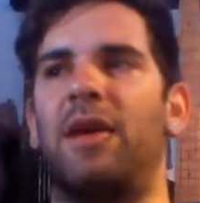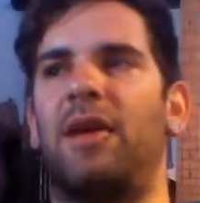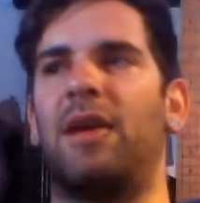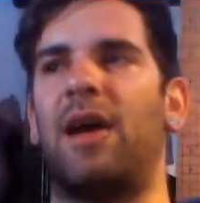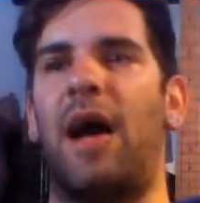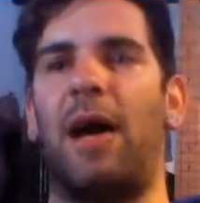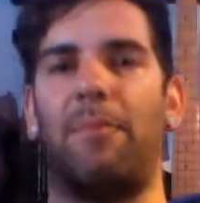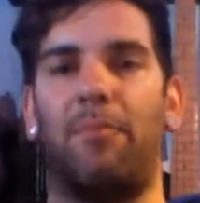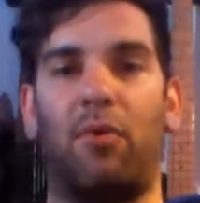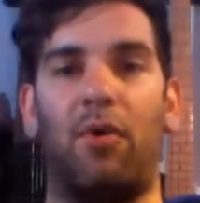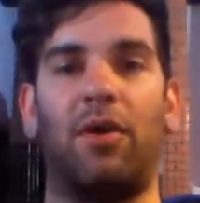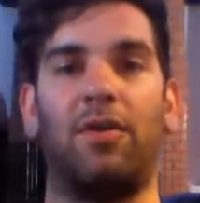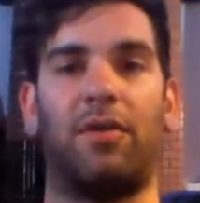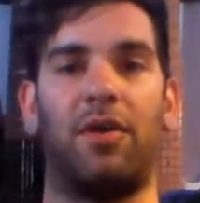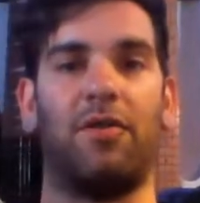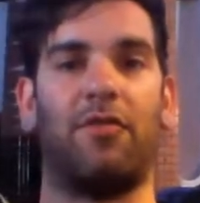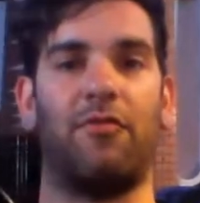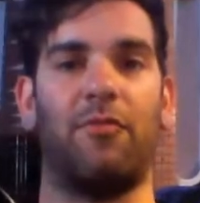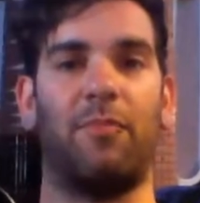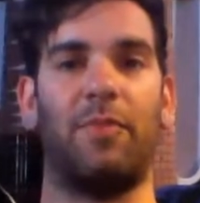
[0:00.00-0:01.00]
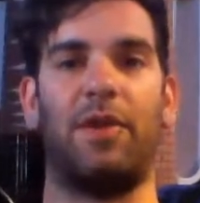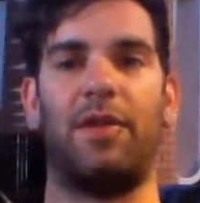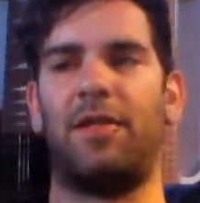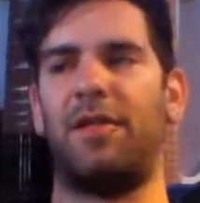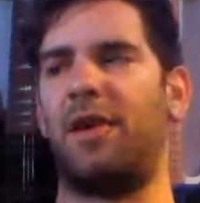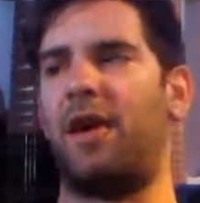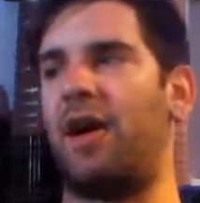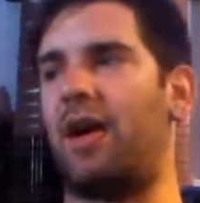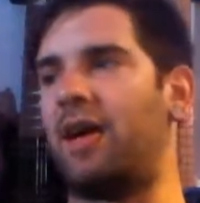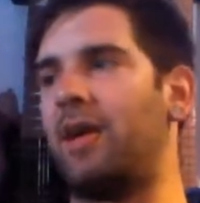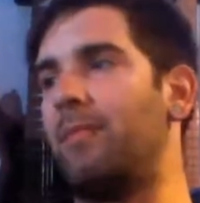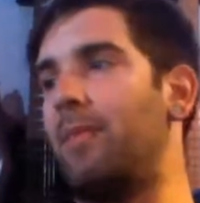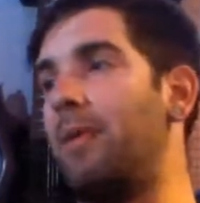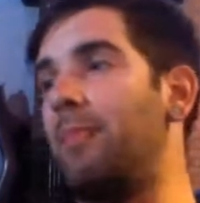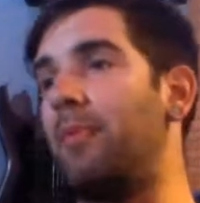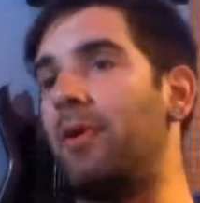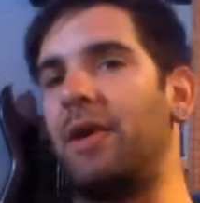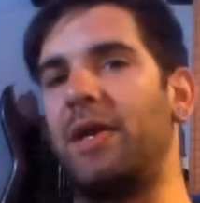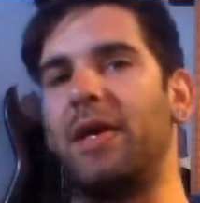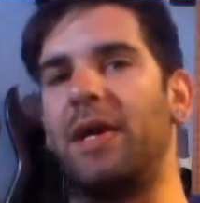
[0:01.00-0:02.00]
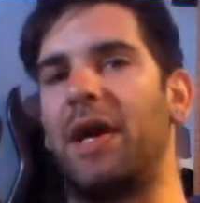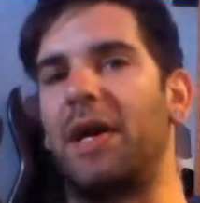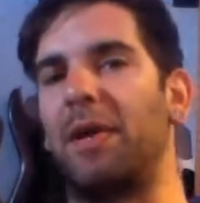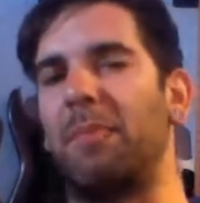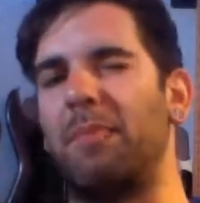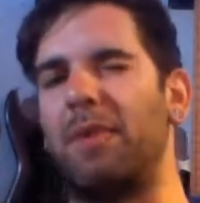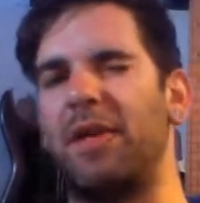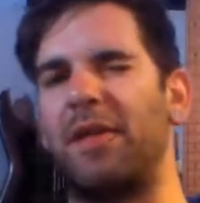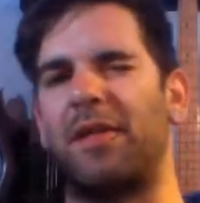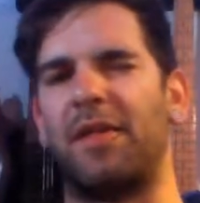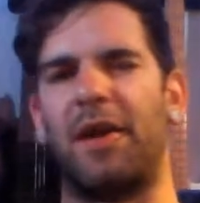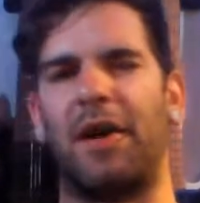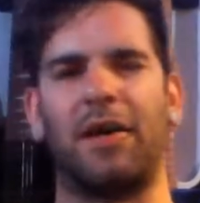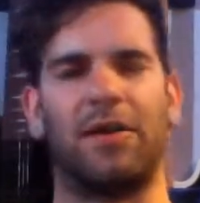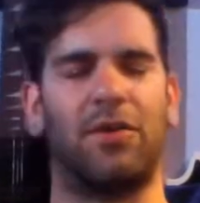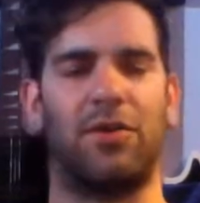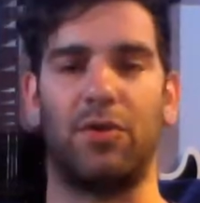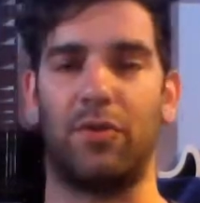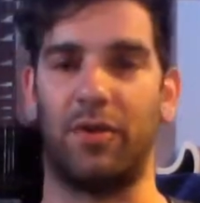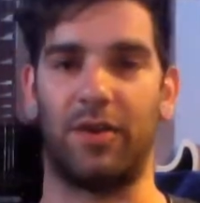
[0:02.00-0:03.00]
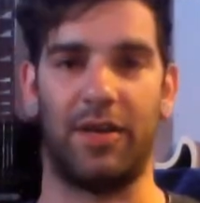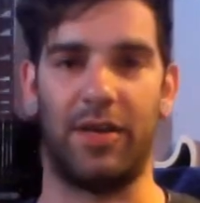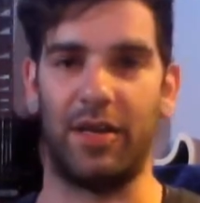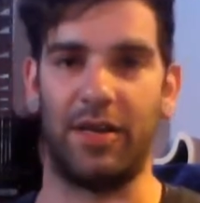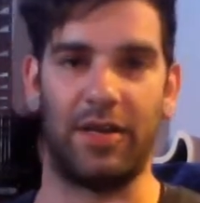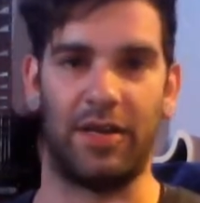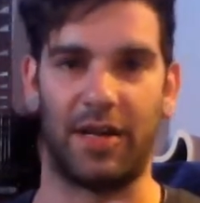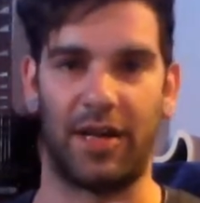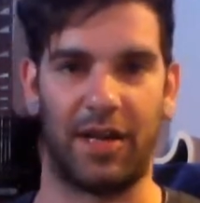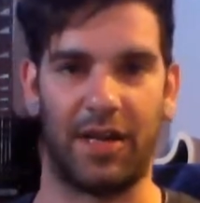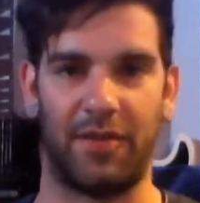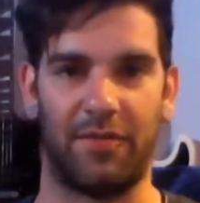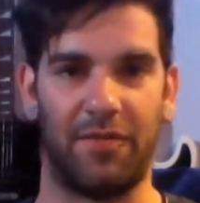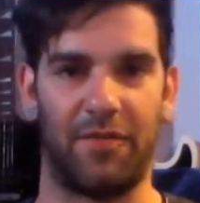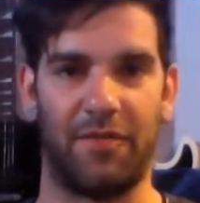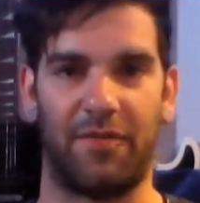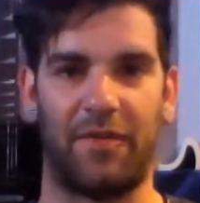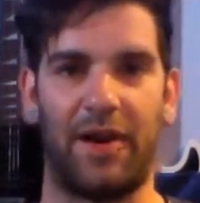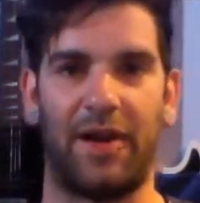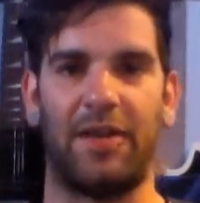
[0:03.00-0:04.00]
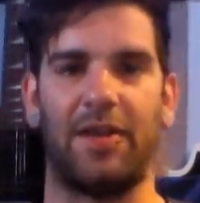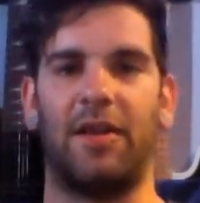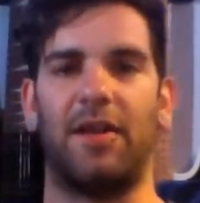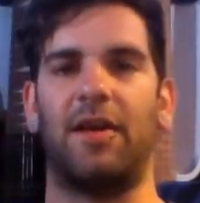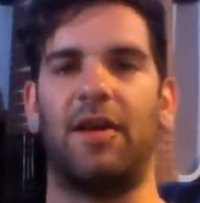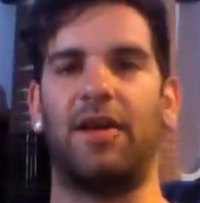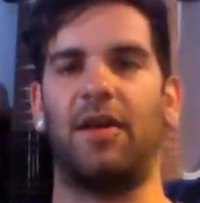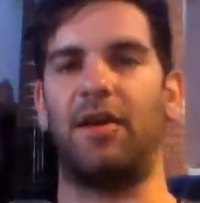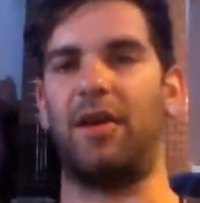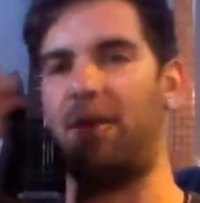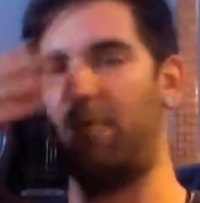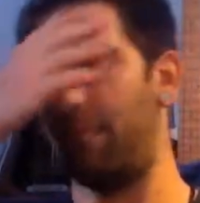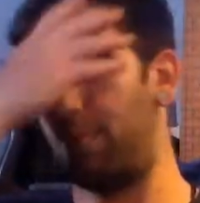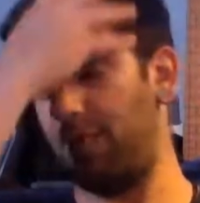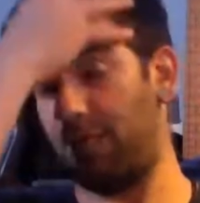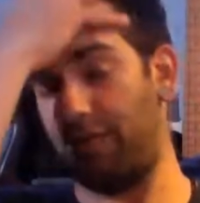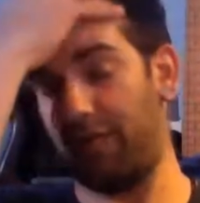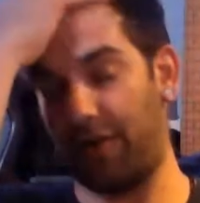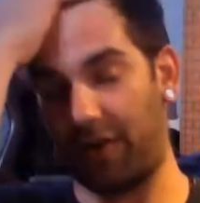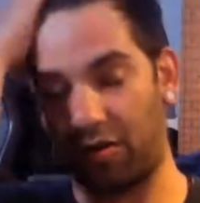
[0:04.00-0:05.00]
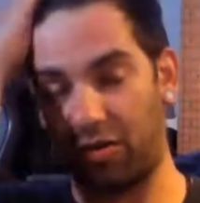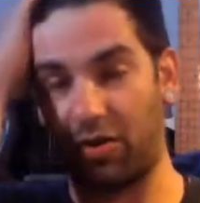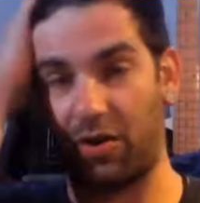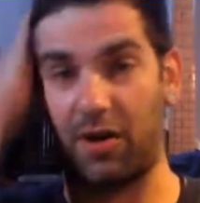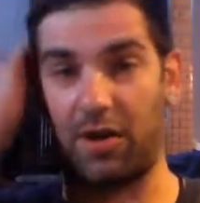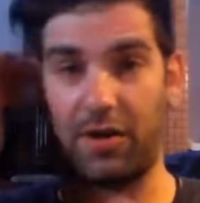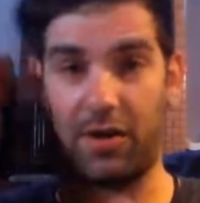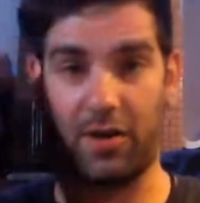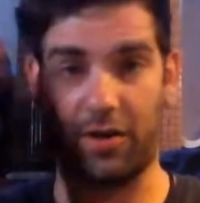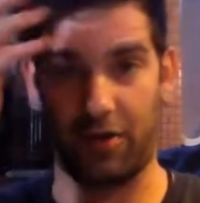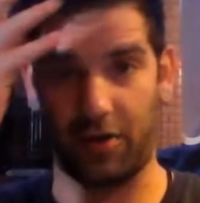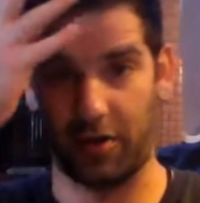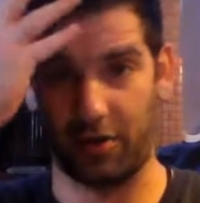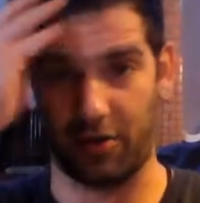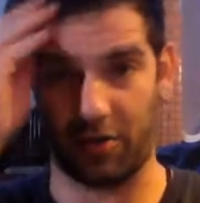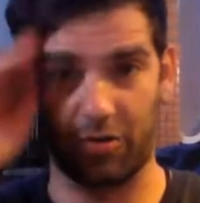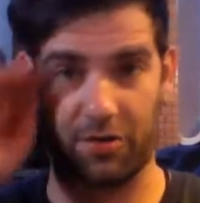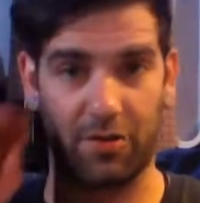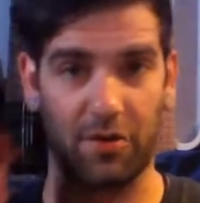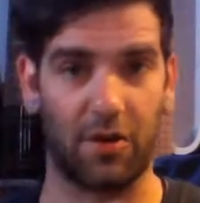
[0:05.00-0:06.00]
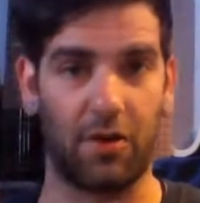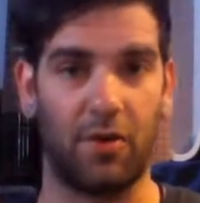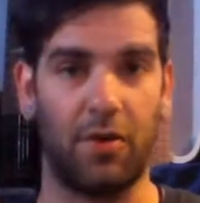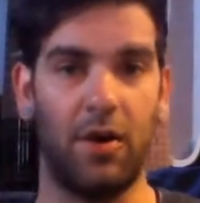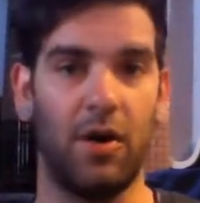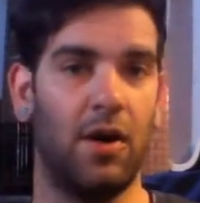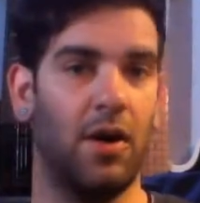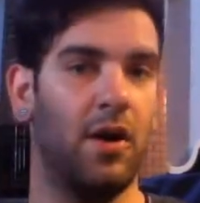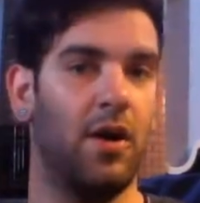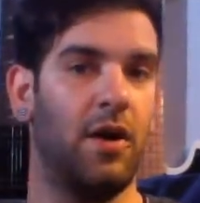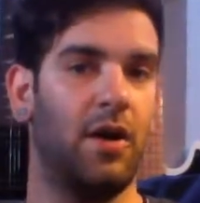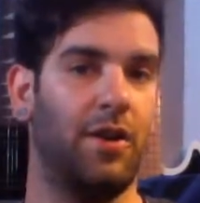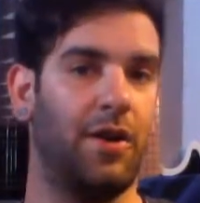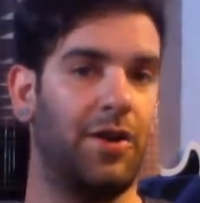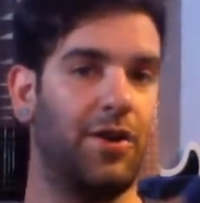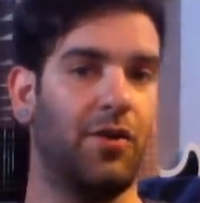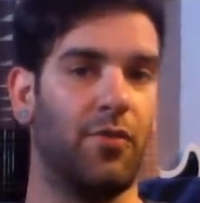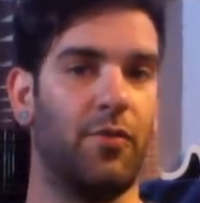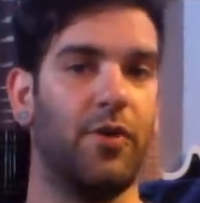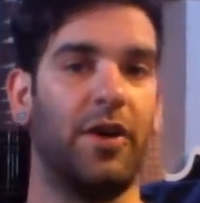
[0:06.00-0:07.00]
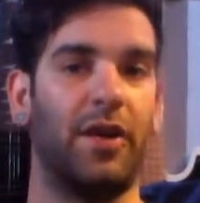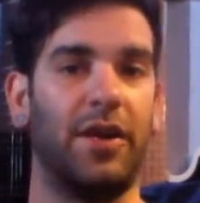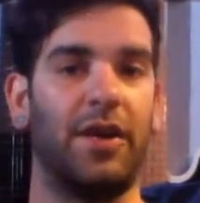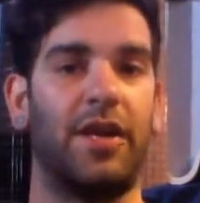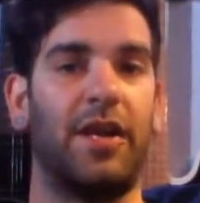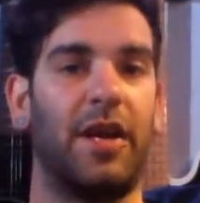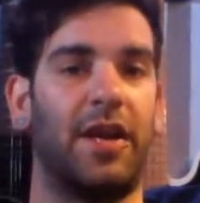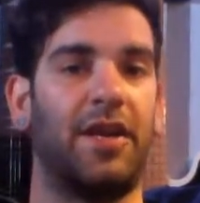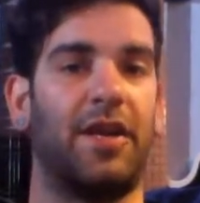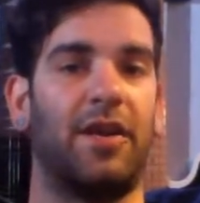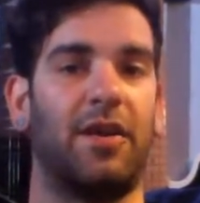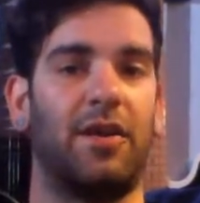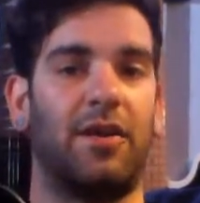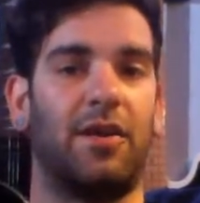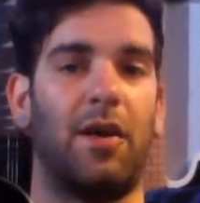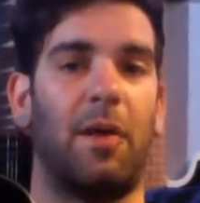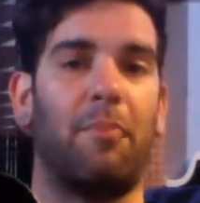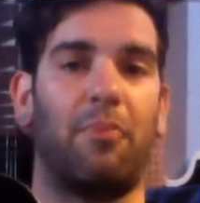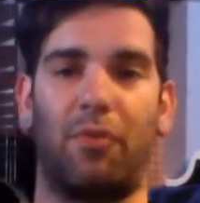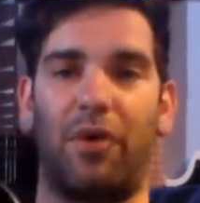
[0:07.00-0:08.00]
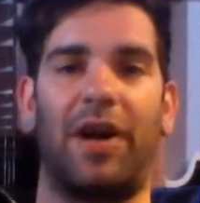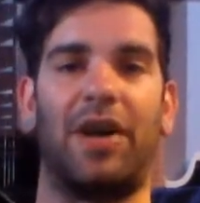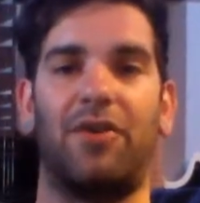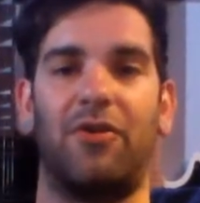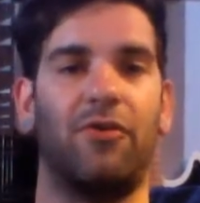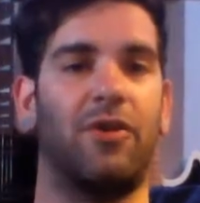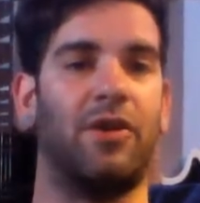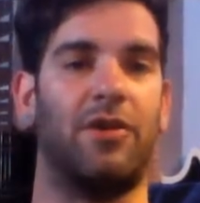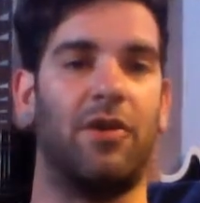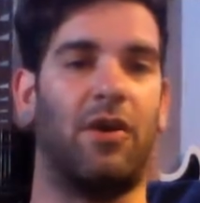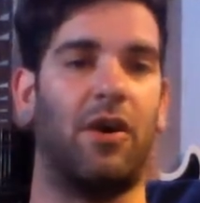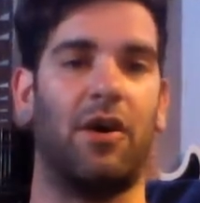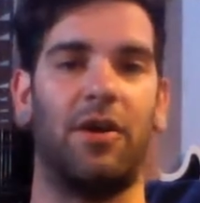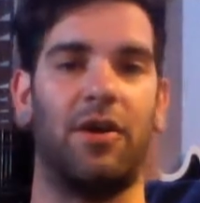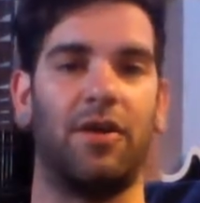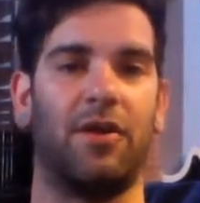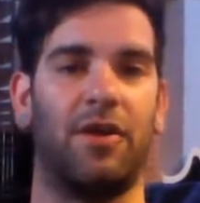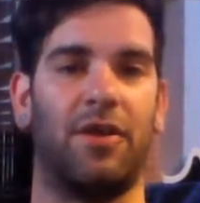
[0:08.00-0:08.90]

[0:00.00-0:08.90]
I bought this from B stock, and my buddy got a B stock too, and he can't even find an imperfection on his either. So like, you're really getting a brand new guitar.